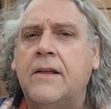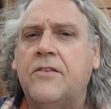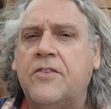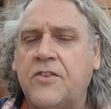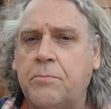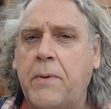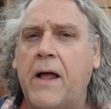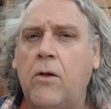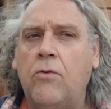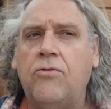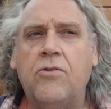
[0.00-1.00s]

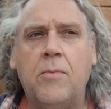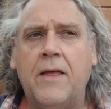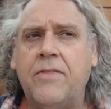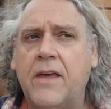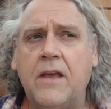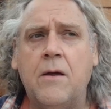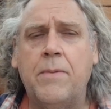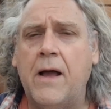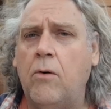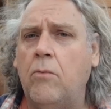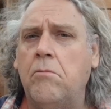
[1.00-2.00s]
spell from I think
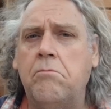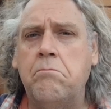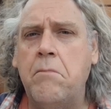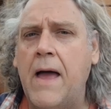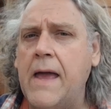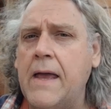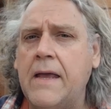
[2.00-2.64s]
about May,